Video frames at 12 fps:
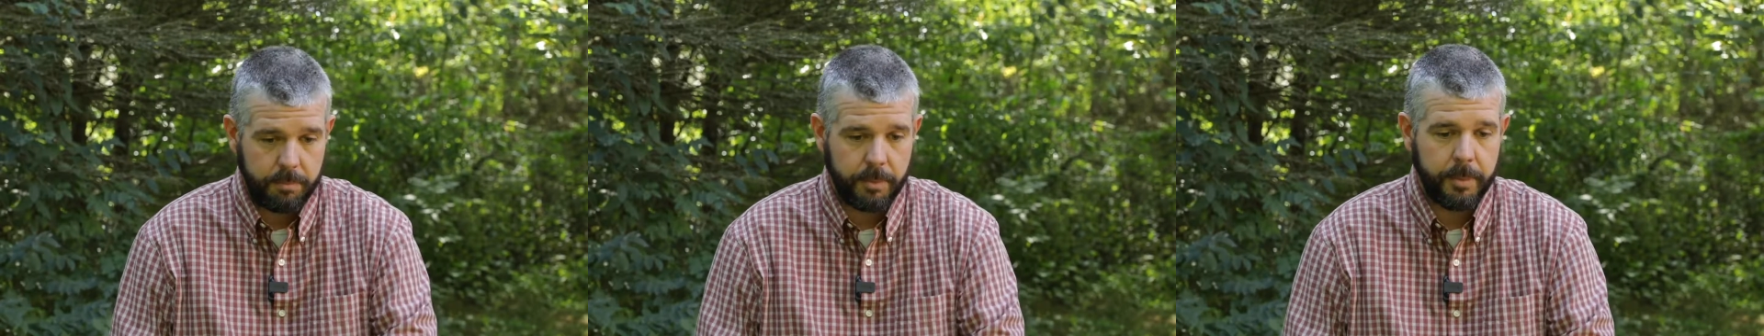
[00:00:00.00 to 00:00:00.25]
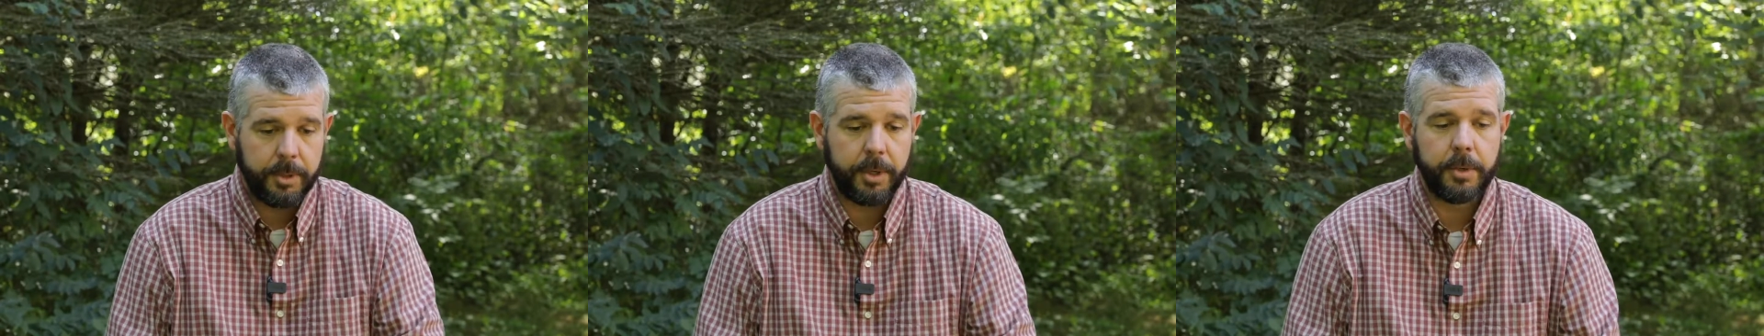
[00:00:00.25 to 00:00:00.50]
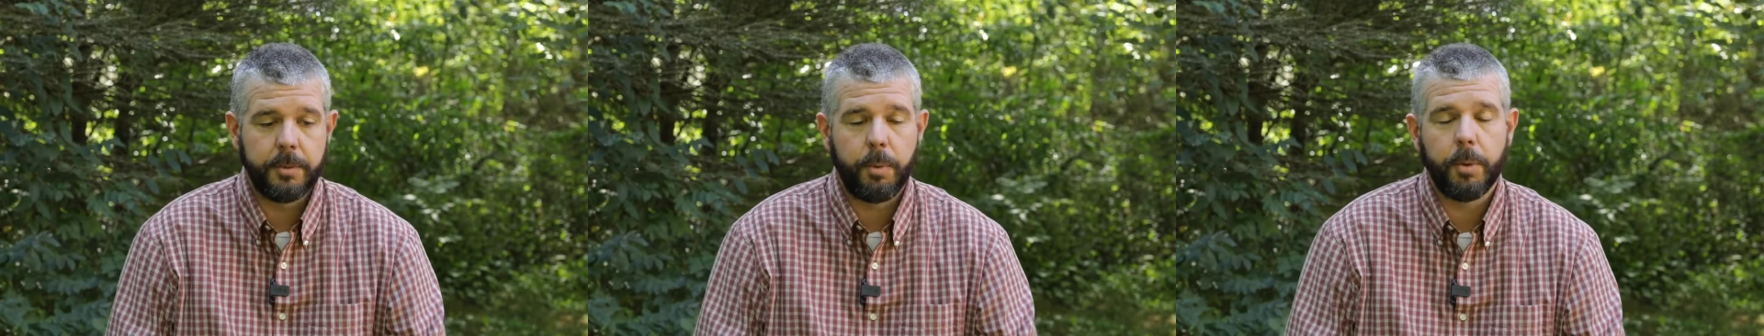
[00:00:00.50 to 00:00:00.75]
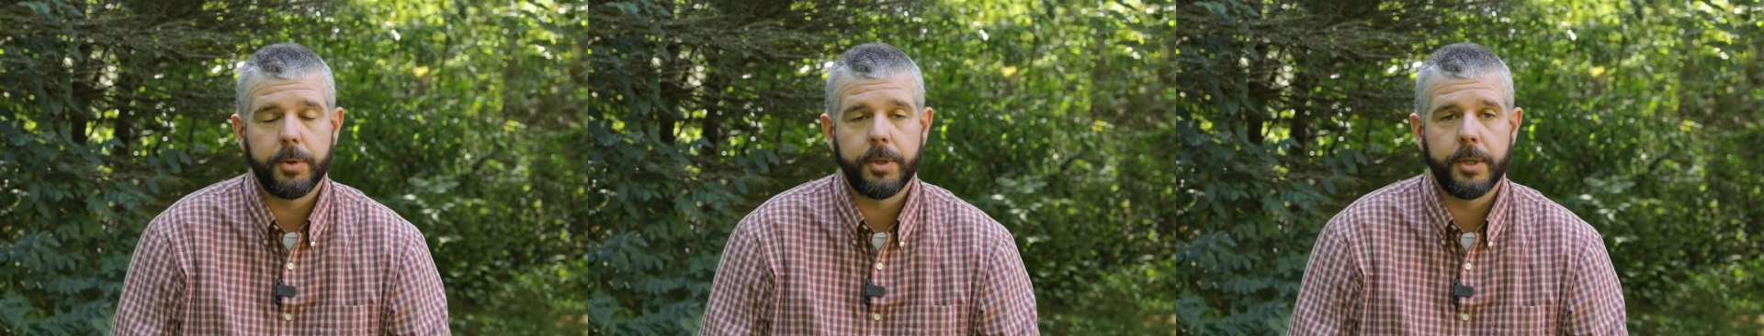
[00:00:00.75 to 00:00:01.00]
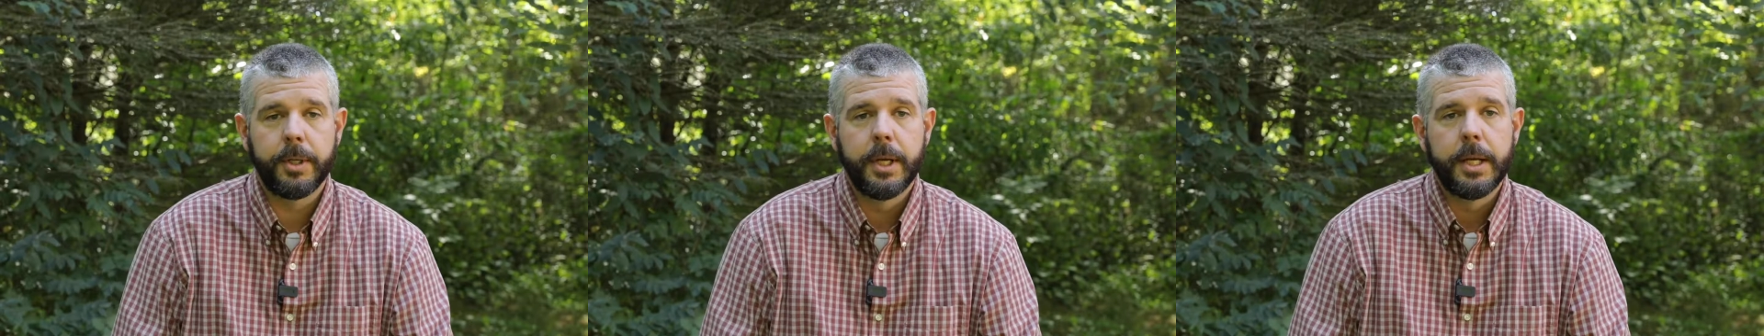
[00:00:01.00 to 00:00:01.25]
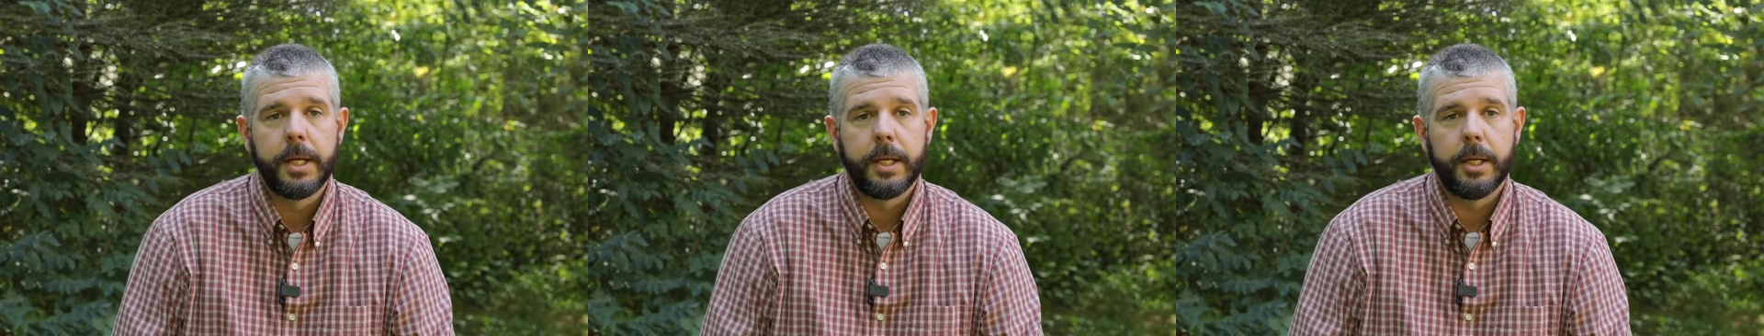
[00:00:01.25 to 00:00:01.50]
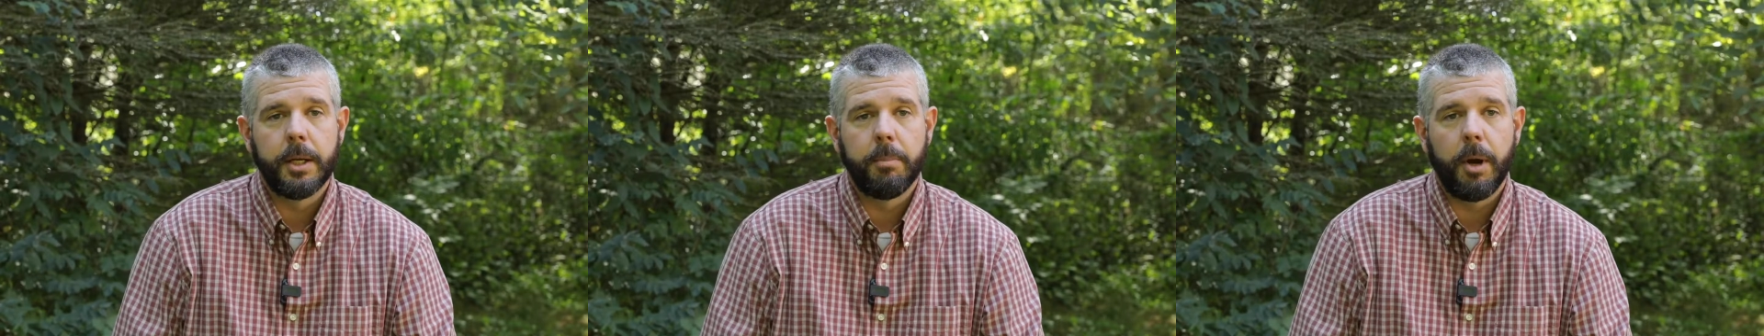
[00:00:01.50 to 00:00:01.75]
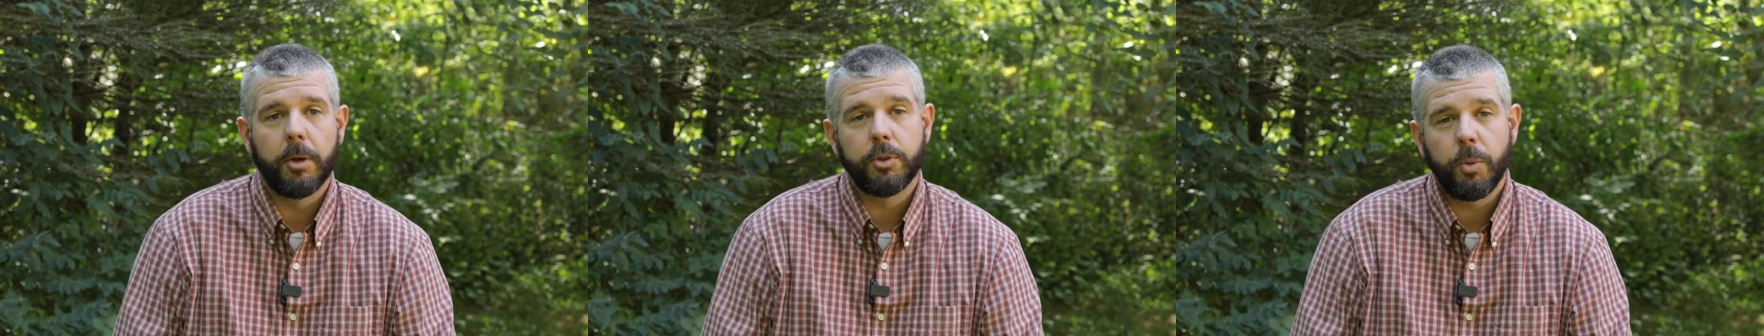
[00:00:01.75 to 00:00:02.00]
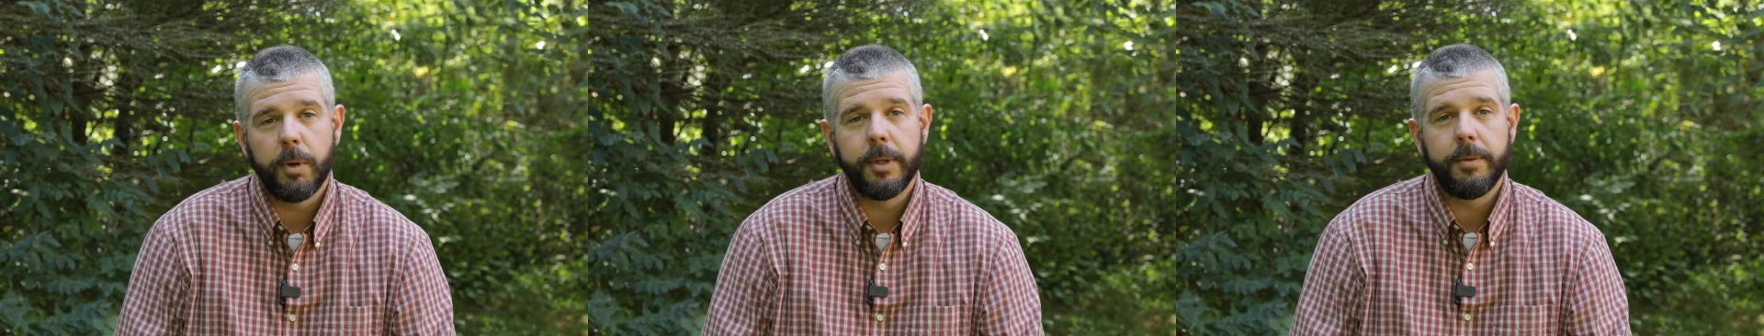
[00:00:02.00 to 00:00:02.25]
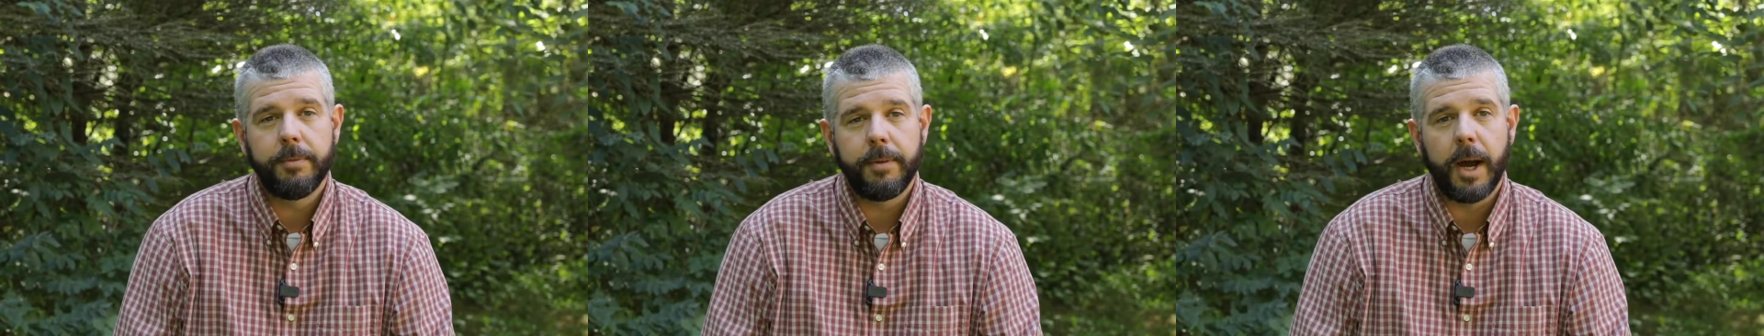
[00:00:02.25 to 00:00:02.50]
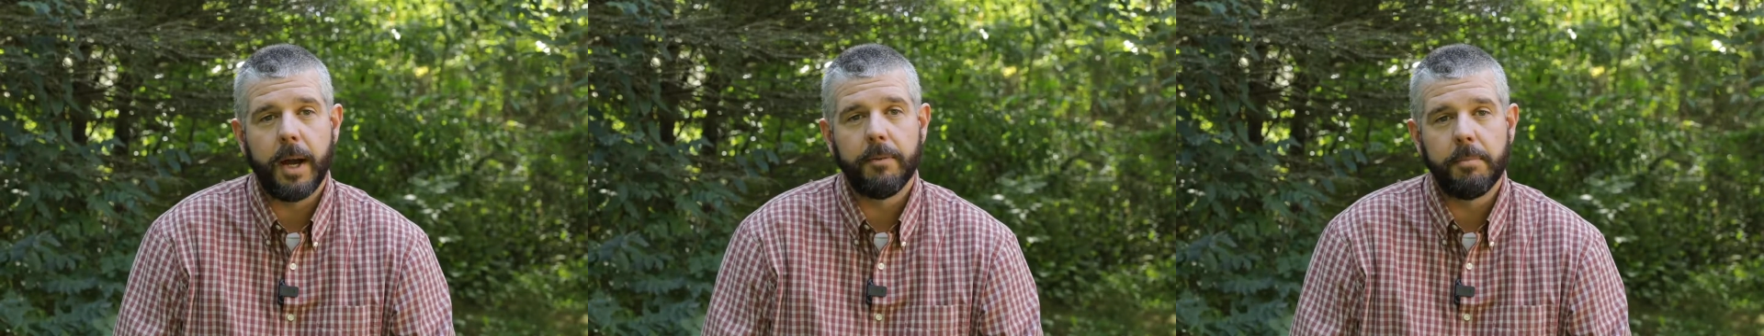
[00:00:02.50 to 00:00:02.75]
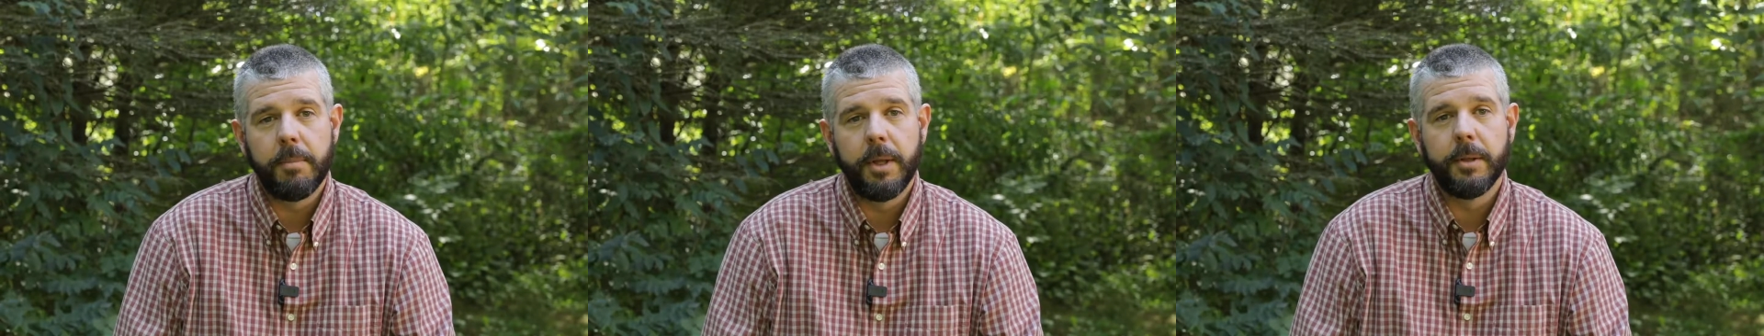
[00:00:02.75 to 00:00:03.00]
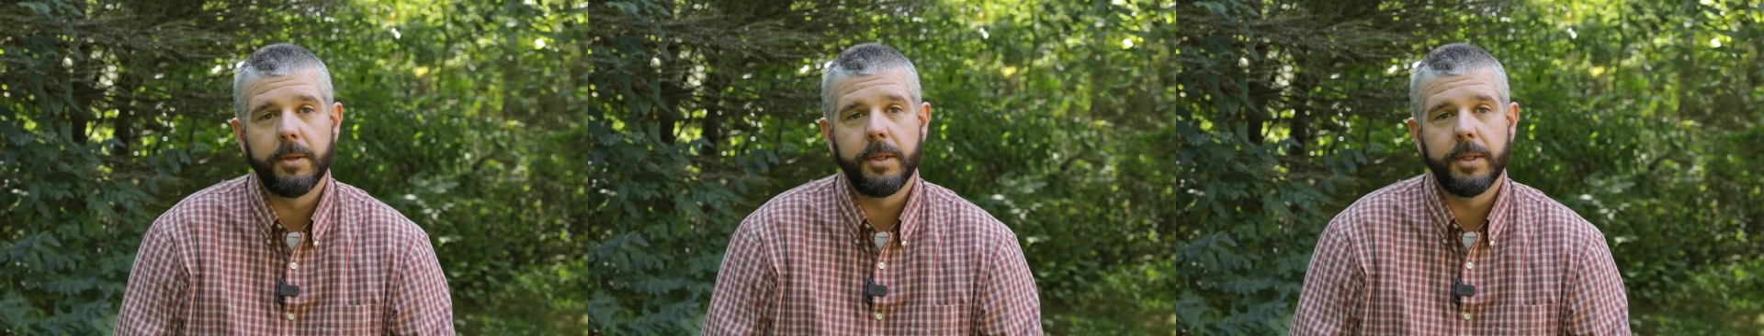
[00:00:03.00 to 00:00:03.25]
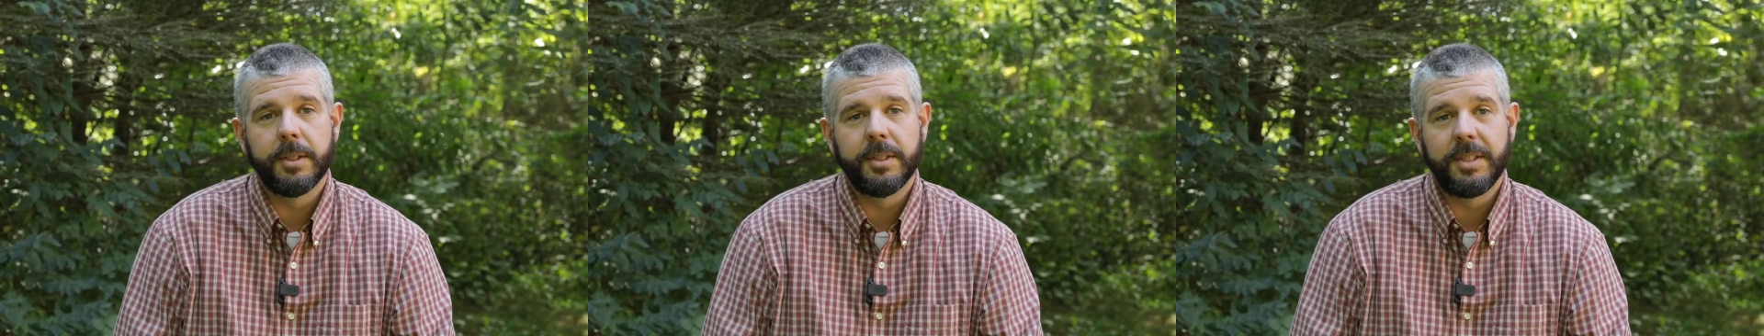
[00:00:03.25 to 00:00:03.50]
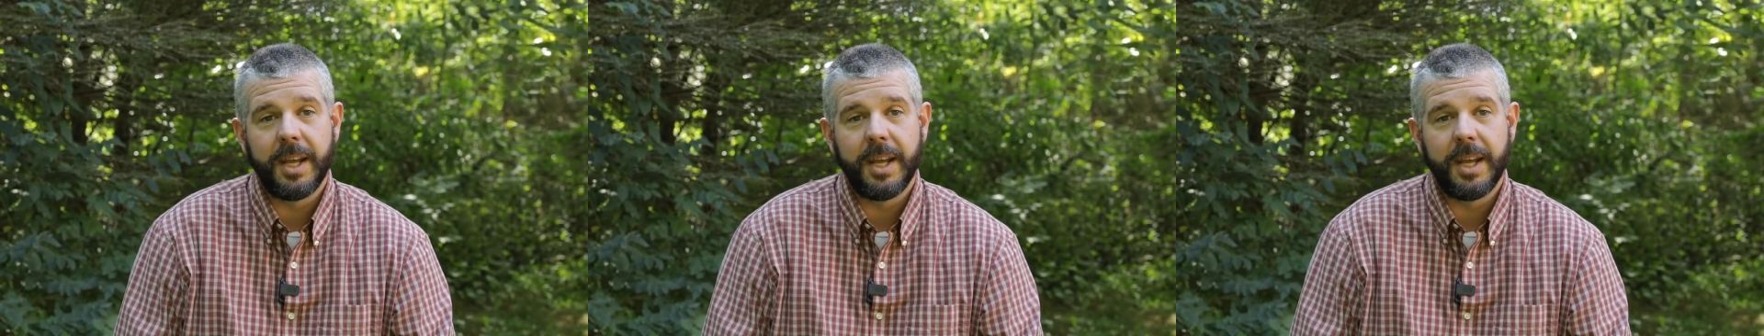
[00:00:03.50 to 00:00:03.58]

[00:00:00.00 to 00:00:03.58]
for Michigan's portion, in about 25 million